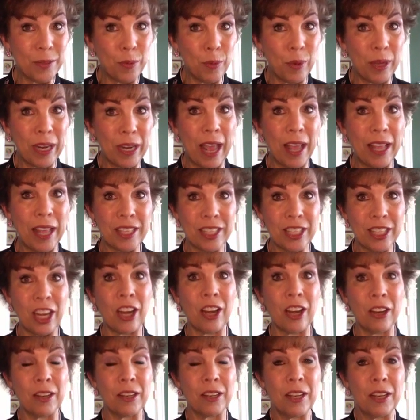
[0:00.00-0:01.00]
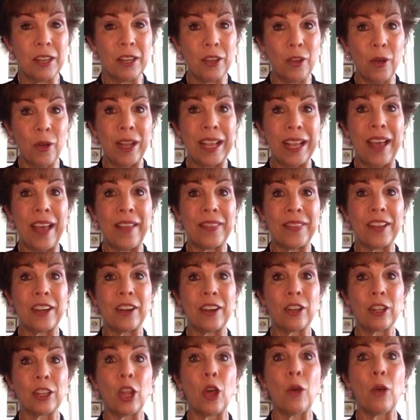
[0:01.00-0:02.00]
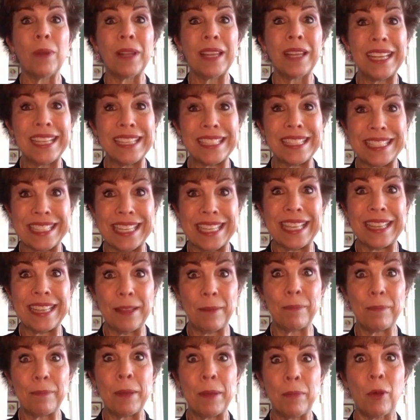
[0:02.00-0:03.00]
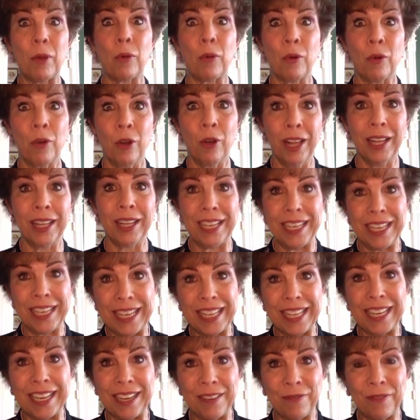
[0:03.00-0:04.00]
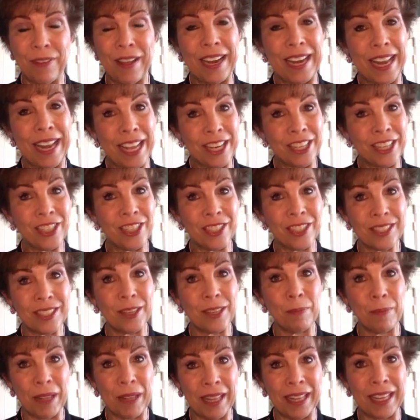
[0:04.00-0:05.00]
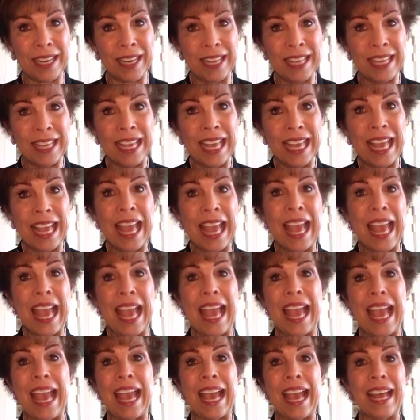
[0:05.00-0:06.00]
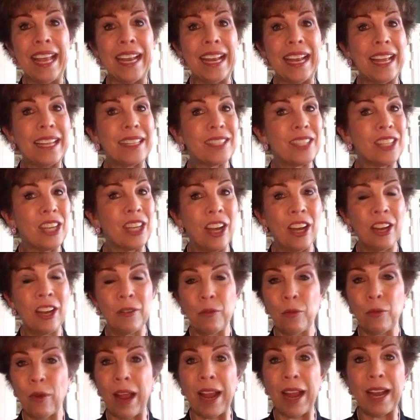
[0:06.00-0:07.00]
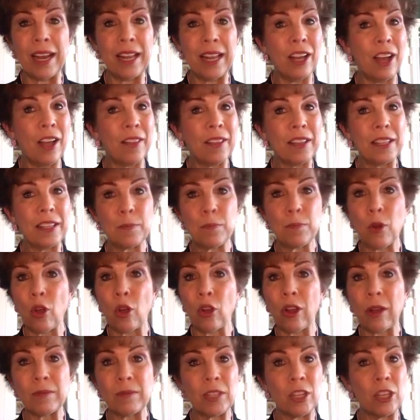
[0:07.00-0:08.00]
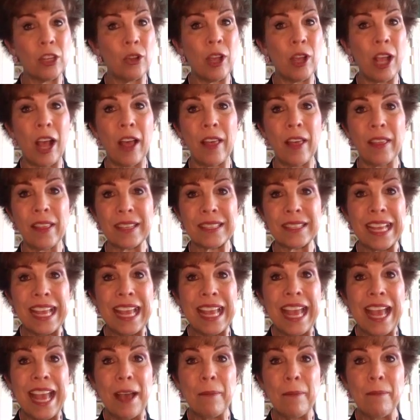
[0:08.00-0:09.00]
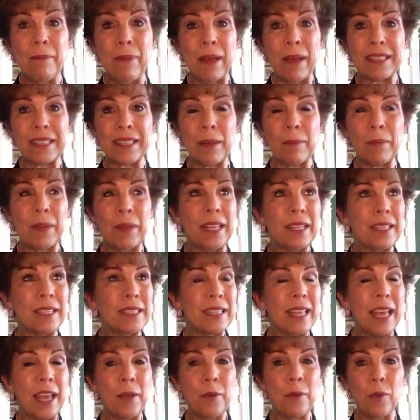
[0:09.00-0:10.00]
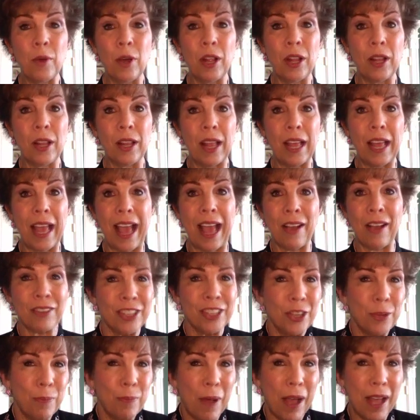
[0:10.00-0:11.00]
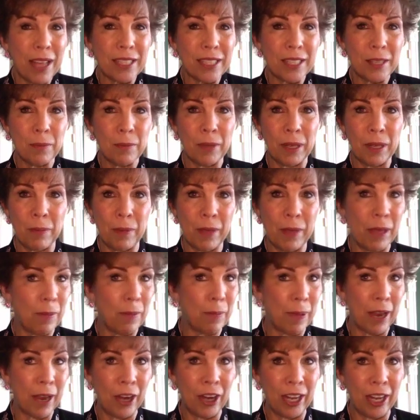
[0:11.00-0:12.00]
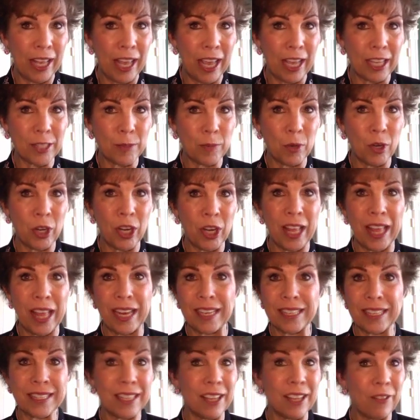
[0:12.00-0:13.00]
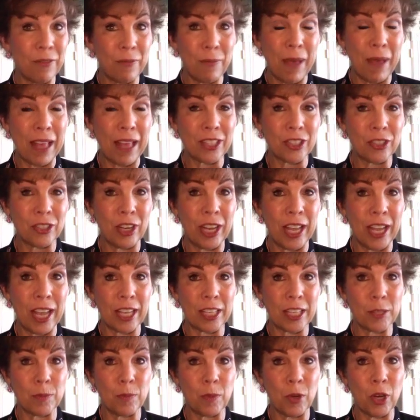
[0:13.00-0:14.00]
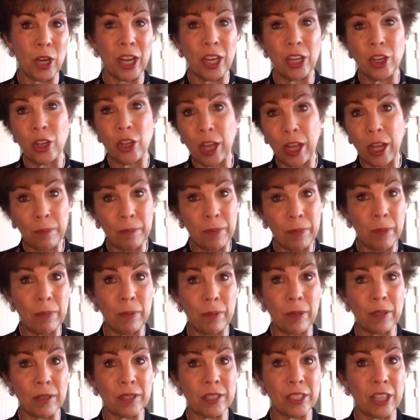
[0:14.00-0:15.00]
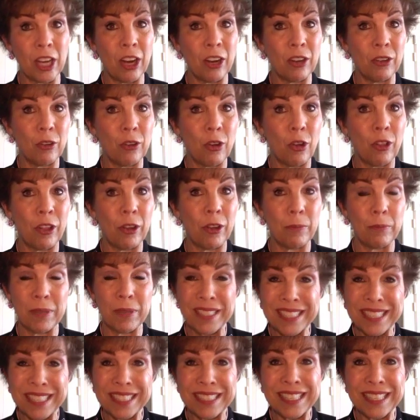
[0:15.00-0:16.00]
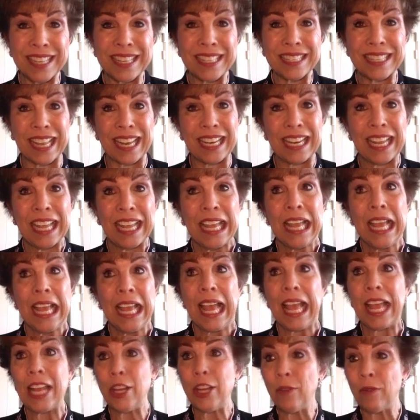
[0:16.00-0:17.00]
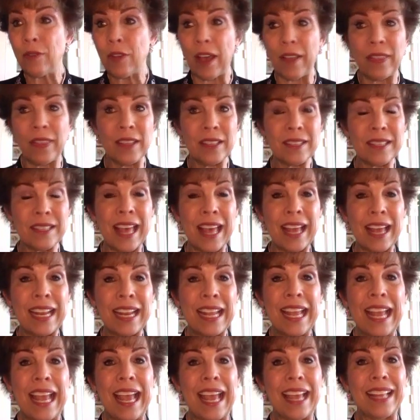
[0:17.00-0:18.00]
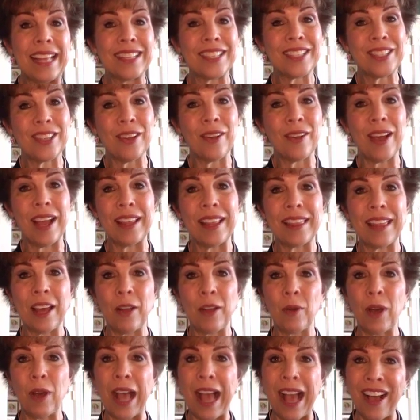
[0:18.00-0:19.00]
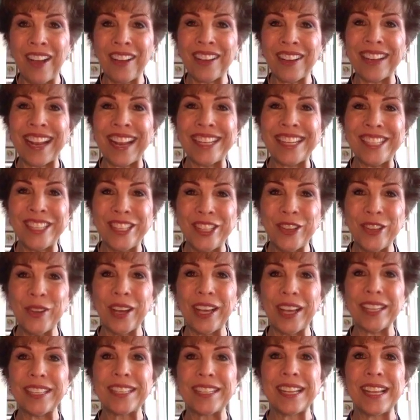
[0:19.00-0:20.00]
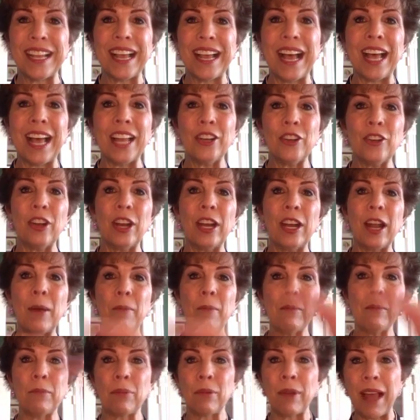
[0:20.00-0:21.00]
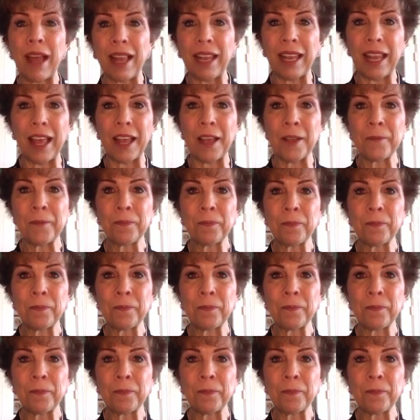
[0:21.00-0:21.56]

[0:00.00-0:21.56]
when I started going out there globally and seeing that people really needed financial stability. And I started writing all these programs and doing all this. But somebody would say, well, how could you possibly be a parenting expert and a self-mastery expert, and you help people start and grow their businesses, and you've got this, that. And so I thought, well, how can I do it under an umbrella